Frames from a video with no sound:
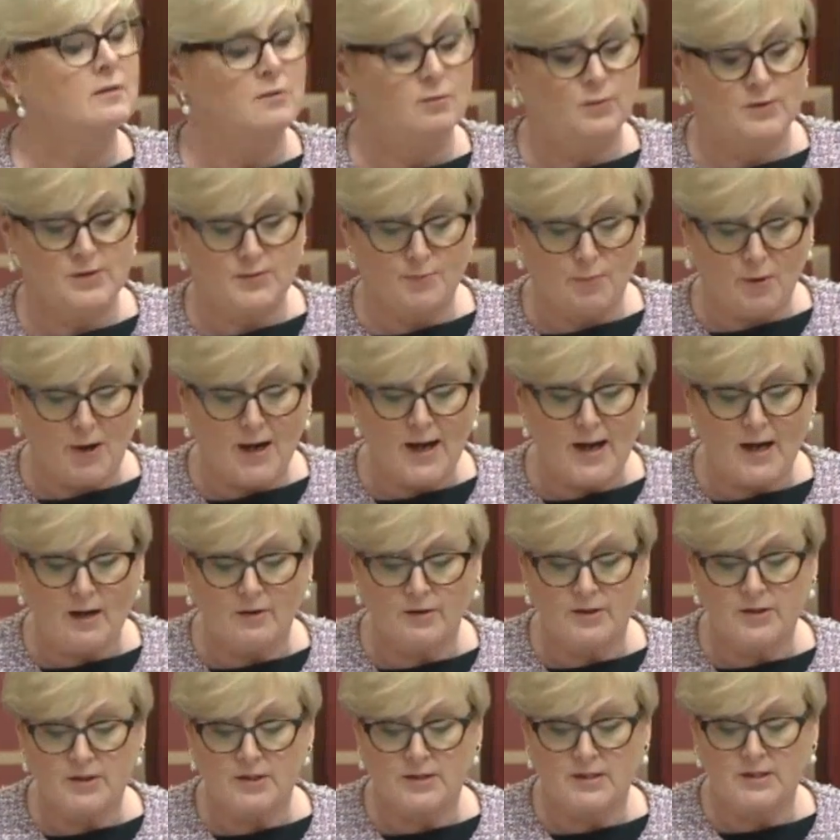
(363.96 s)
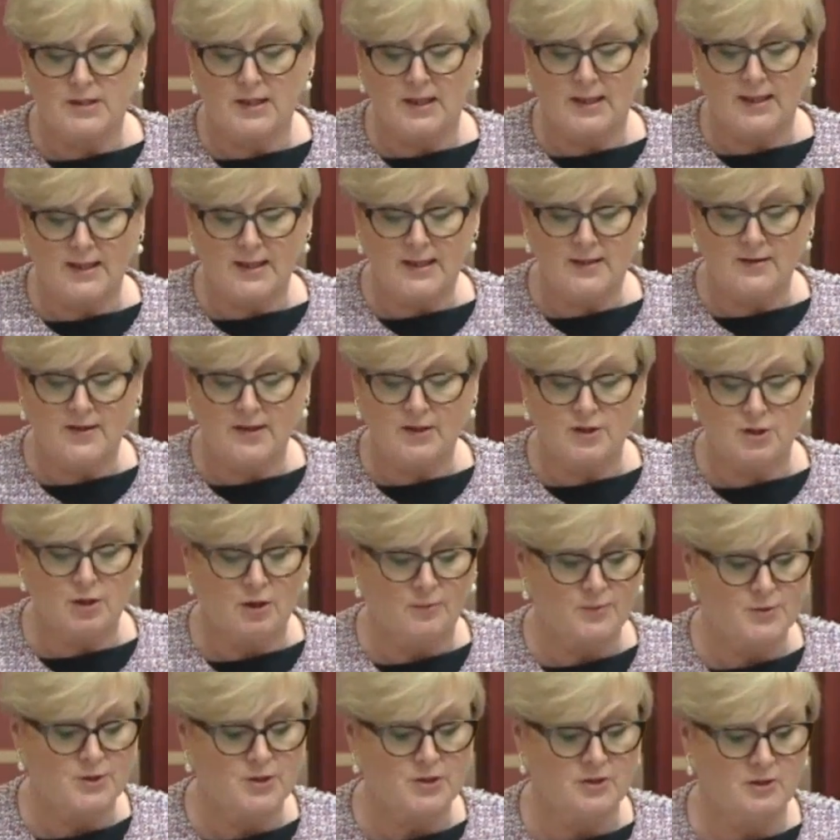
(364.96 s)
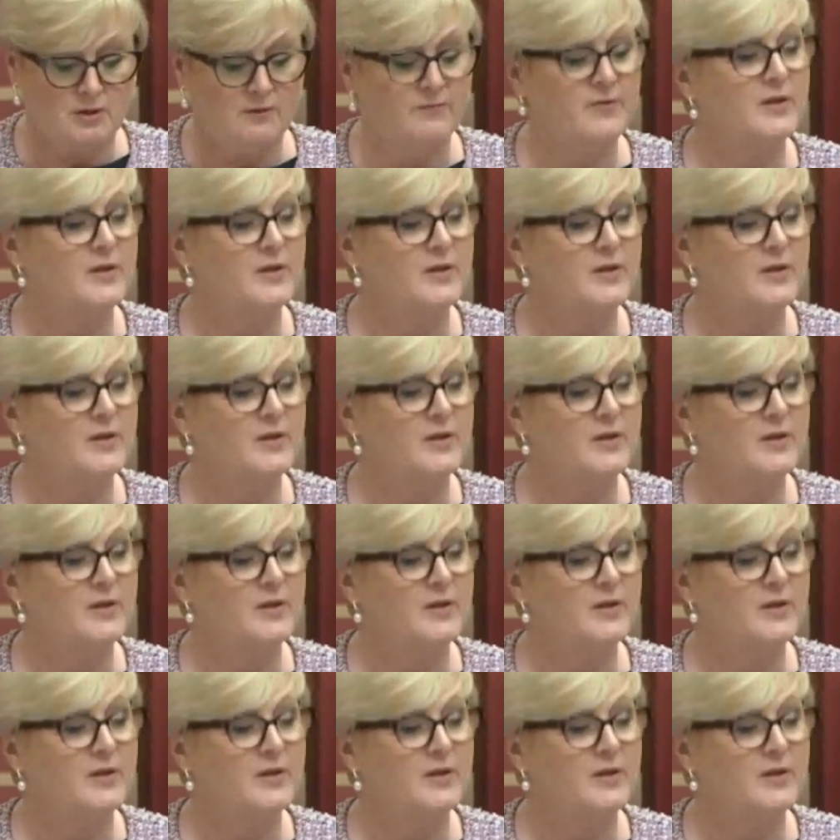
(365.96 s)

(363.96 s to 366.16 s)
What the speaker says: was proud to lead the adoption of